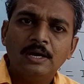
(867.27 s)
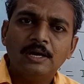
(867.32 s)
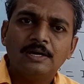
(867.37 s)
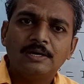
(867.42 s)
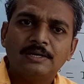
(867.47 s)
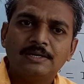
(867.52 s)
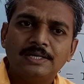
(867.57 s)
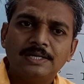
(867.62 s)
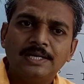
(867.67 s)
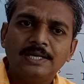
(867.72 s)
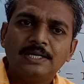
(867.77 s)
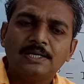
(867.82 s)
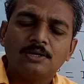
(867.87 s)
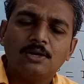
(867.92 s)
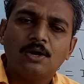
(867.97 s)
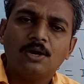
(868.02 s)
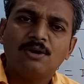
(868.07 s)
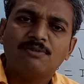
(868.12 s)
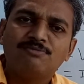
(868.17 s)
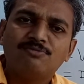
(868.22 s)
Rate
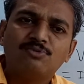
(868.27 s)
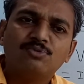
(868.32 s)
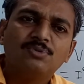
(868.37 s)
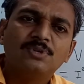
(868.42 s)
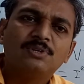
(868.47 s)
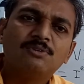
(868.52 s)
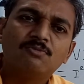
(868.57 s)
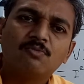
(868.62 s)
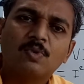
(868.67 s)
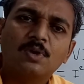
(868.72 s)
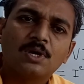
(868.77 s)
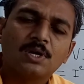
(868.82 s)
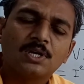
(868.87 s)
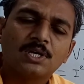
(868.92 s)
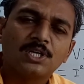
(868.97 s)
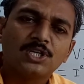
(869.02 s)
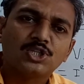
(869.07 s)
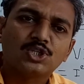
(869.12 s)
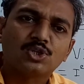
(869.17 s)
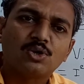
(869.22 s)
of doing
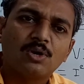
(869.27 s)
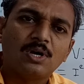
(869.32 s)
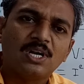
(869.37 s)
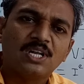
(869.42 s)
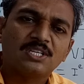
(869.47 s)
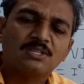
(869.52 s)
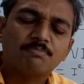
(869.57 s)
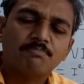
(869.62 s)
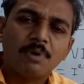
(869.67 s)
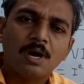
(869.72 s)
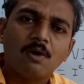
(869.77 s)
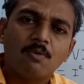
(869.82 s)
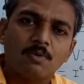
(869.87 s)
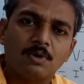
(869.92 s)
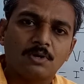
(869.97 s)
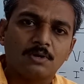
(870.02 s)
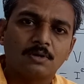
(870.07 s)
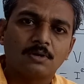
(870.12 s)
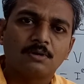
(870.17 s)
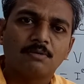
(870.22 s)
work is called as power,